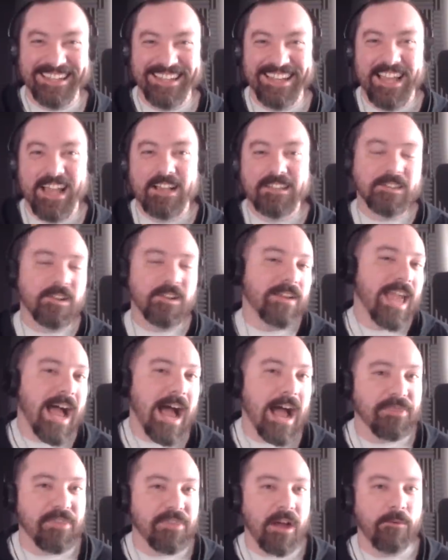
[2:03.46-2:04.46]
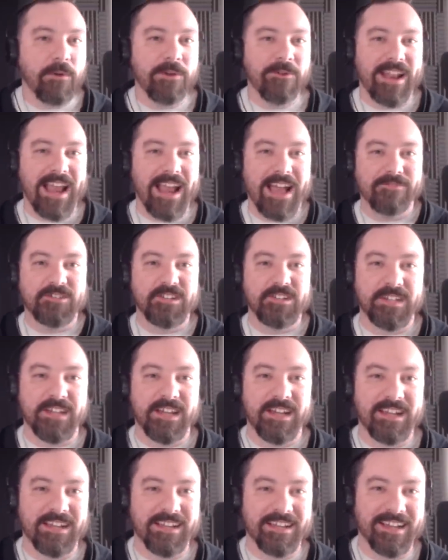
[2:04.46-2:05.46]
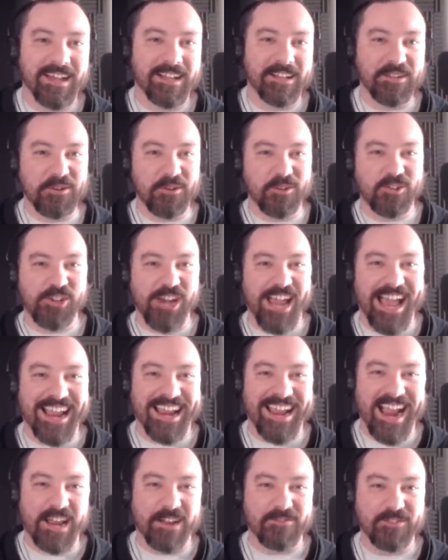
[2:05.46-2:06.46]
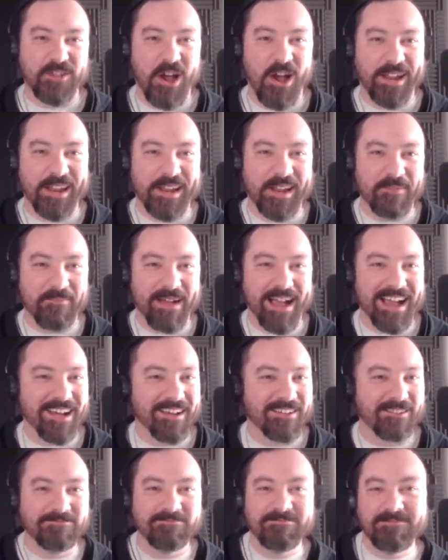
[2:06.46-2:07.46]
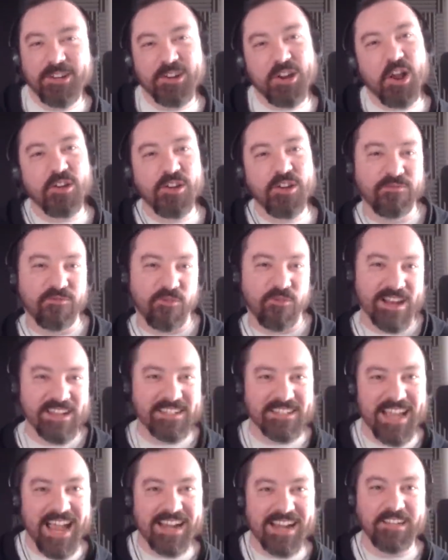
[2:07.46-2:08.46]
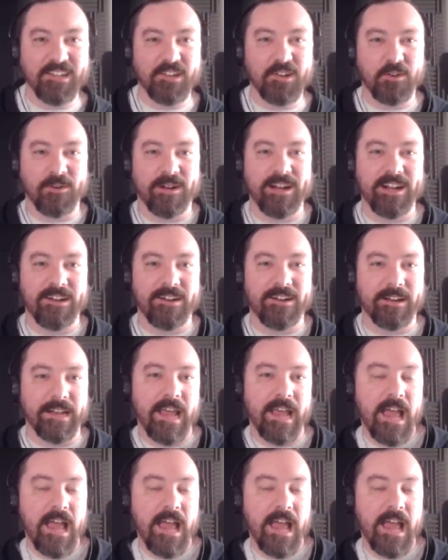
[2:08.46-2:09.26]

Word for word: Yeah. So yeah, I thought we would have just a, a little chat kind of talking about, you know, your voice acting career and